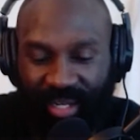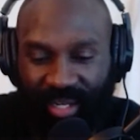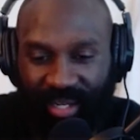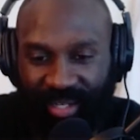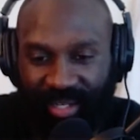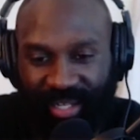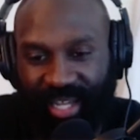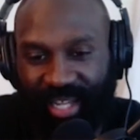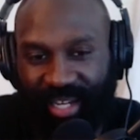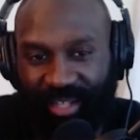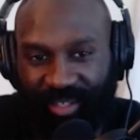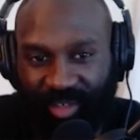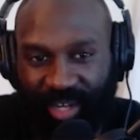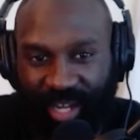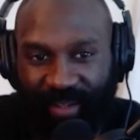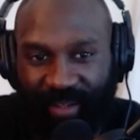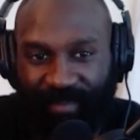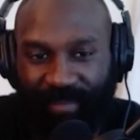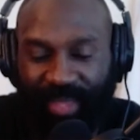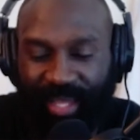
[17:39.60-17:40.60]
You got to
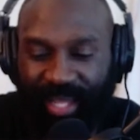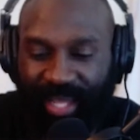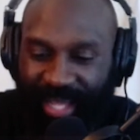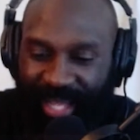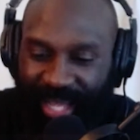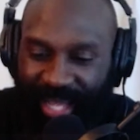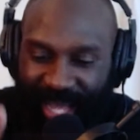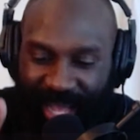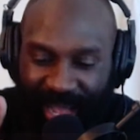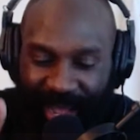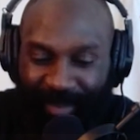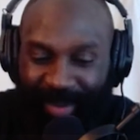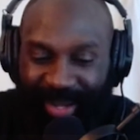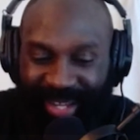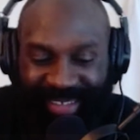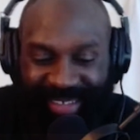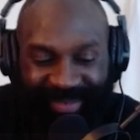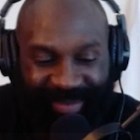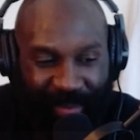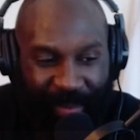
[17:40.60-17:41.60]
drive. I'm going
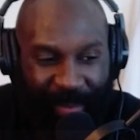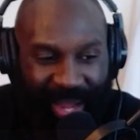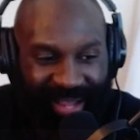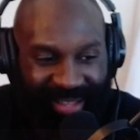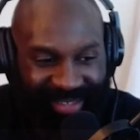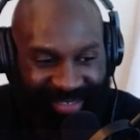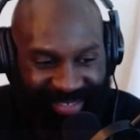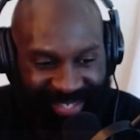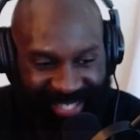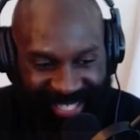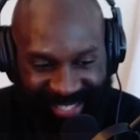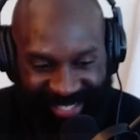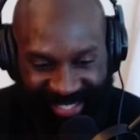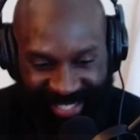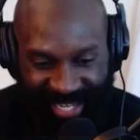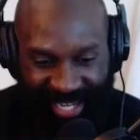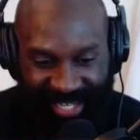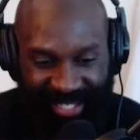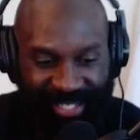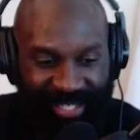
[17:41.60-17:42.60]
to give somebody a little
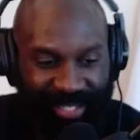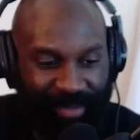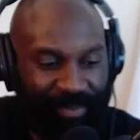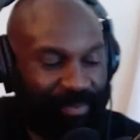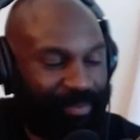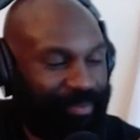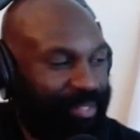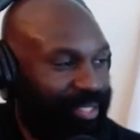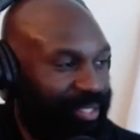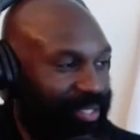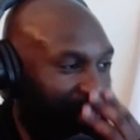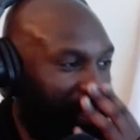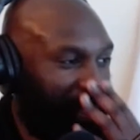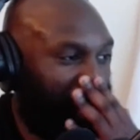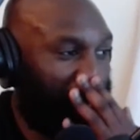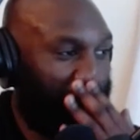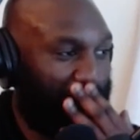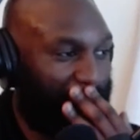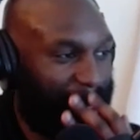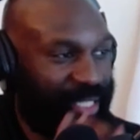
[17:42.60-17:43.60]
inside tip
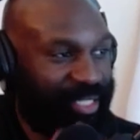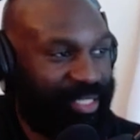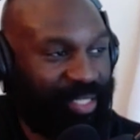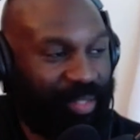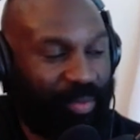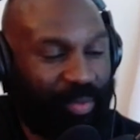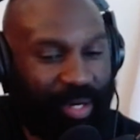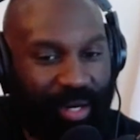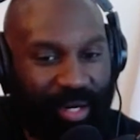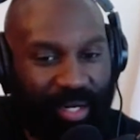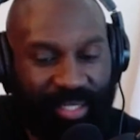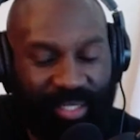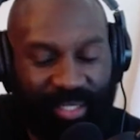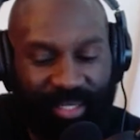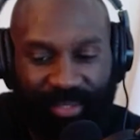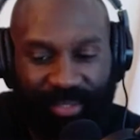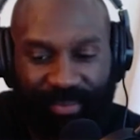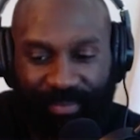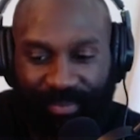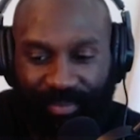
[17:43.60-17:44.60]
that I see with artists.